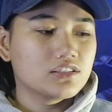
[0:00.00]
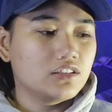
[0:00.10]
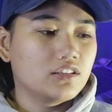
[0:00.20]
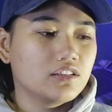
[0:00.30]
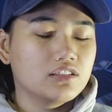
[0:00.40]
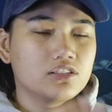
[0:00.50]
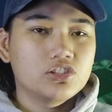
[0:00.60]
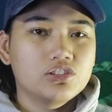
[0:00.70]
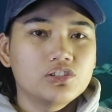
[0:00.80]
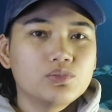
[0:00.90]
on the
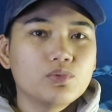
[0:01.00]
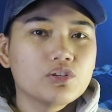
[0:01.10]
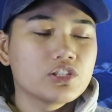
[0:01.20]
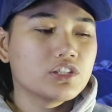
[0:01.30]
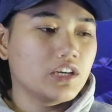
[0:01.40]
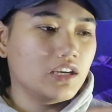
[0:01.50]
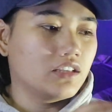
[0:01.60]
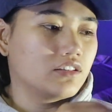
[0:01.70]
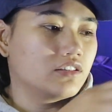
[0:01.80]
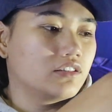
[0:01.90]
swoosh
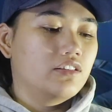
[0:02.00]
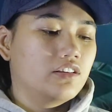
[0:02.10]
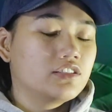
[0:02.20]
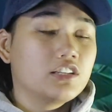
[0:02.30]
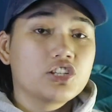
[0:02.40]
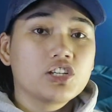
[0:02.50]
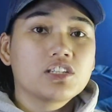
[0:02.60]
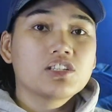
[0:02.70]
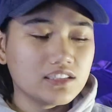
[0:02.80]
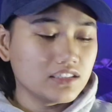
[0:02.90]
and the
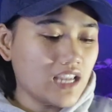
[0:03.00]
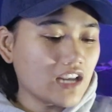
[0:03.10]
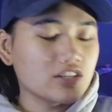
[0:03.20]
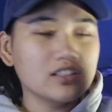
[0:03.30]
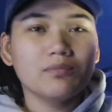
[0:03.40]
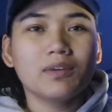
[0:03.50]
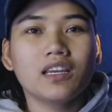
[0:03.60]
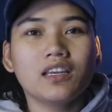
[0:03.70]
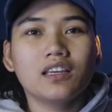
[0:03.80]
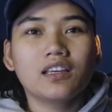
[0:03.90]
stitches. This is actually
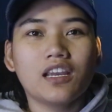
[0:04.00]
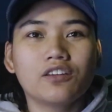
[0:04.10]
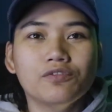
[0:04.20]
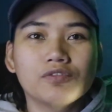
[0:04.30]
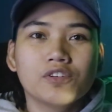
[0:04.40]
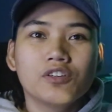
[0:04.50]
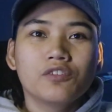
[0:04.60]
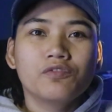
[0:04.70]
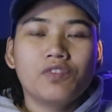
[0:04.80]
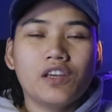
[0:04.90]
my kind of
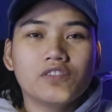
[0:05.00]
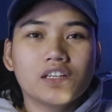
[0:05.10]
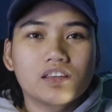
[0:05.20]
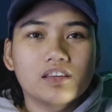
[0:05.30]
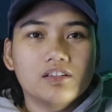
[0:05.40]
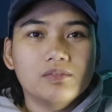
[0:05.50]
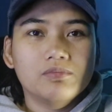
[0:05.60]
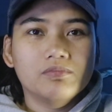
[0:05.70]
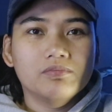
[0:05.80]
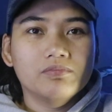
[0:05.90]
favorite
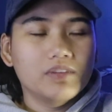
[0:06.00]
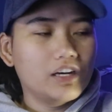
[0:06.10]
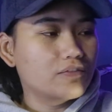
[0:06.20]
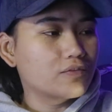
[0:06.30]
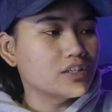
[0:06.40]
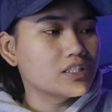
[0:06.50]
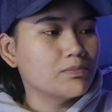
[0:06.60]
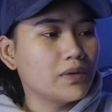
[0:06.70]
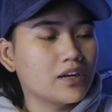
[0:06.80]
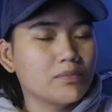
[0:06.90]
Air Force
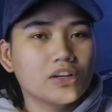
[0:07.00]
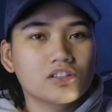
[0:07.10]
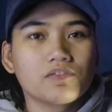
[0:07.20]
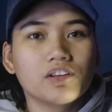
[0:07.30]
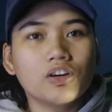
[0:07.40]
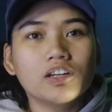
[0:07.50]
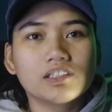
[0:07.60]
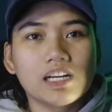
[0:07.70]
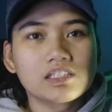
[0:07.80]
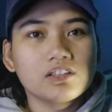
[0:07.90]
pair because of the
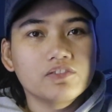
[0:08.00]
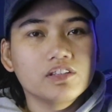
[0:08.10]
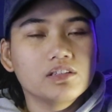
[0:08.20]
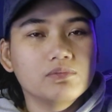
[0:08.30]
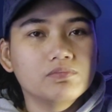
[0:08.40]
contrast of the